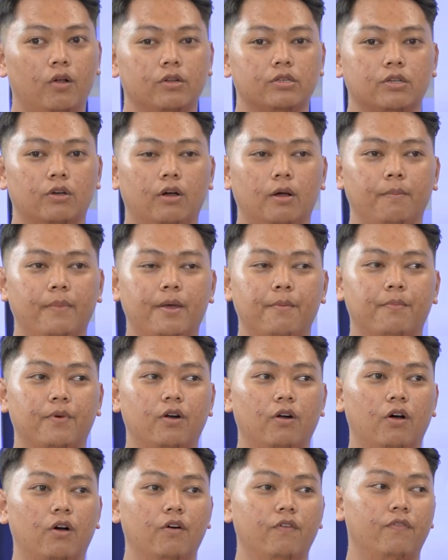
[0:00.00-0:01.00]
also a
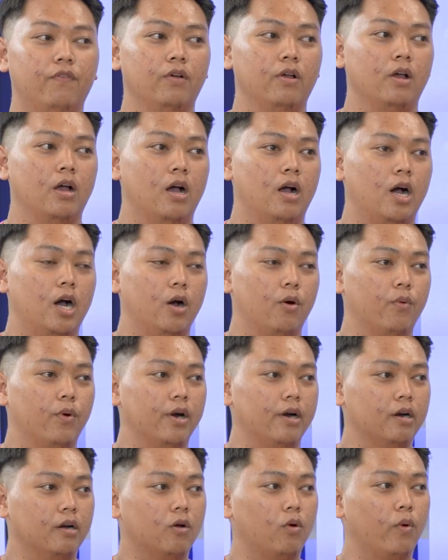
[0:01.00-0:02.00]
member of
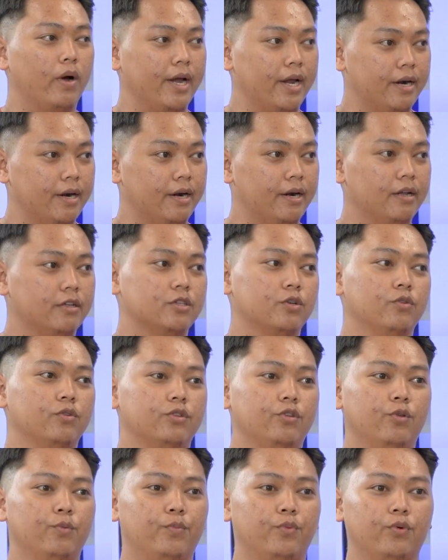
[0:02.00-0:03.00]
our choir.
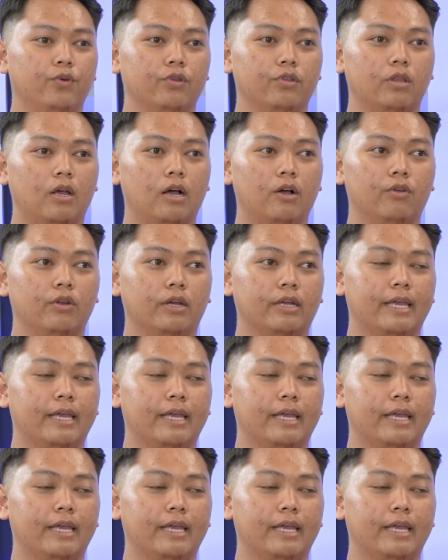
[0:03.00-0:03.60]
So dun po ako